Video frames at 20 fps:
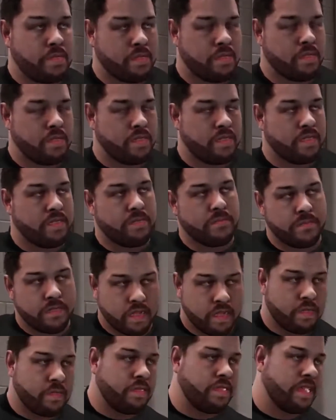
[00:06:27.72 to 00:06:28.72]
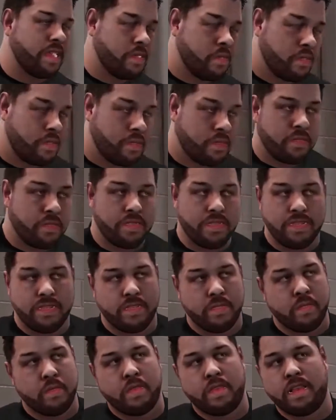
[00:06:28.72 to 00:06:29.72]
The fans will only cheer if
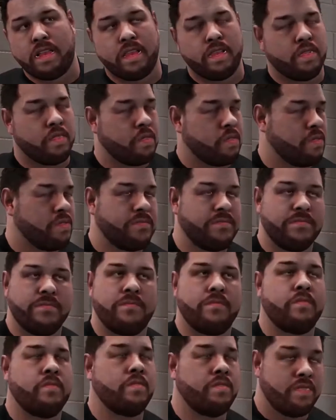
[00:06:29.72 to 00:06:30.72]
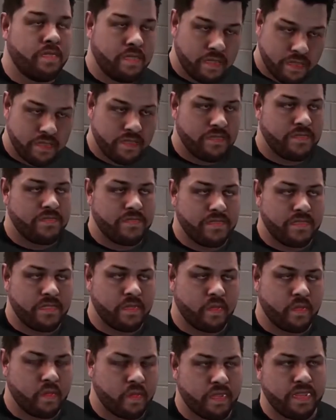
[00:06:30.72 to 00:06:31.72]
you if they think they're better than you, but only
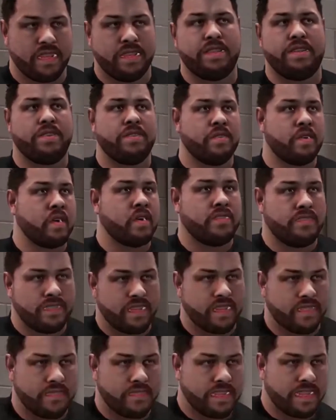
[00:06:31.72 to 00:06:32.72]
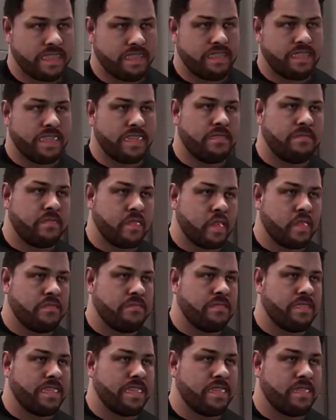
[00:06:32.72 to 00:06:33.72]
why? Exactly what happened with Chris
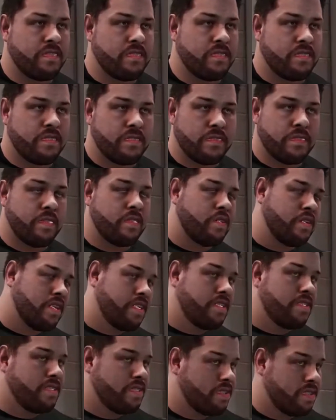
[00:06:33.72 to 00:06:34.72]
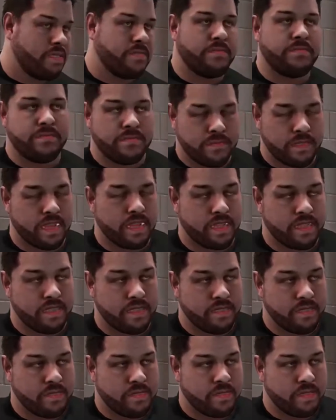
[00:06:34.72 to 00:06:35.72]
Jericho and me. So the part thing,
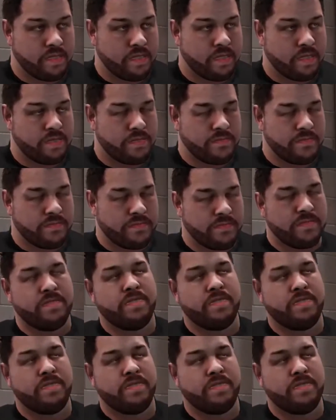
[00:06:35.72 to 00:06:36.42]
I'd be ignore.